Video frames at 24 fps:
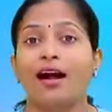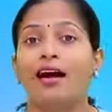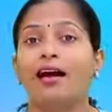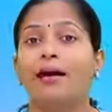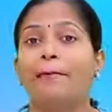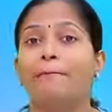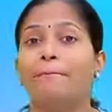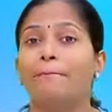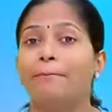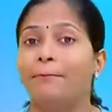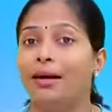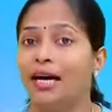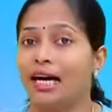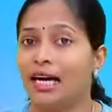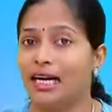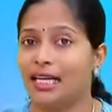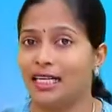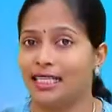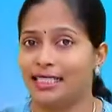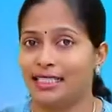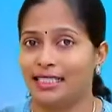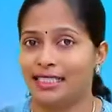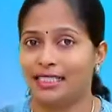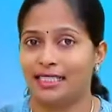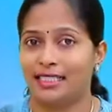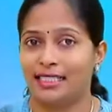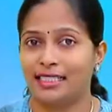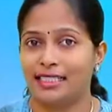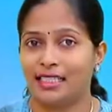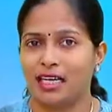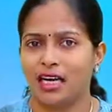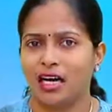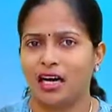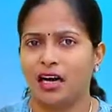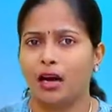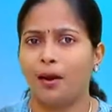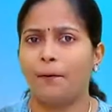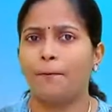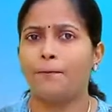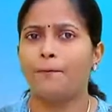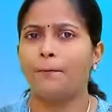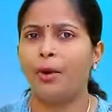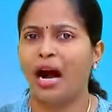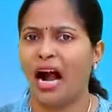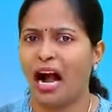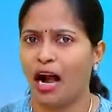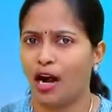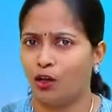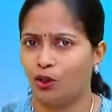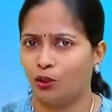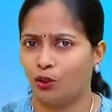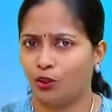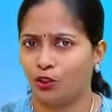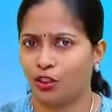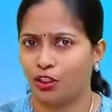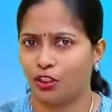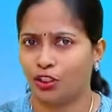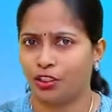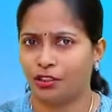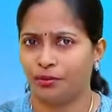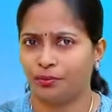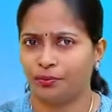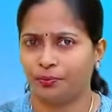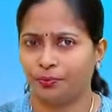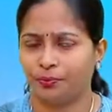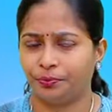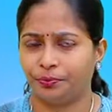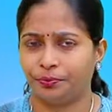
a purse, a pouch,